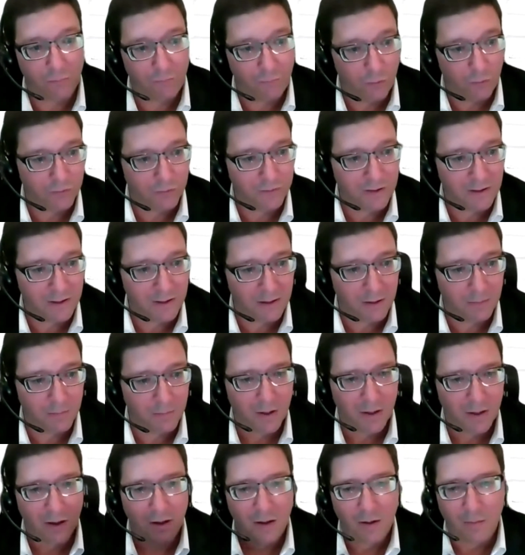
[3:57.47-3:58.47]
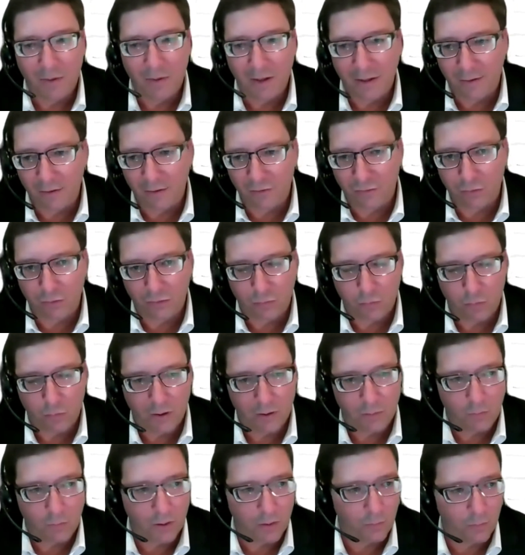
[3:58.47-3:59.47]
full team, but this was
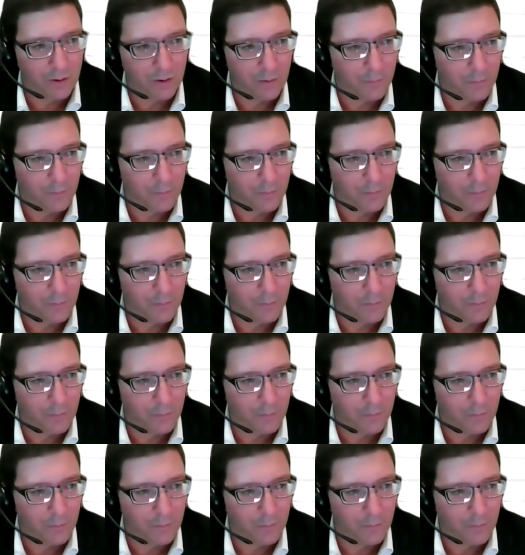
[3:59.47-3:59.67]
one where we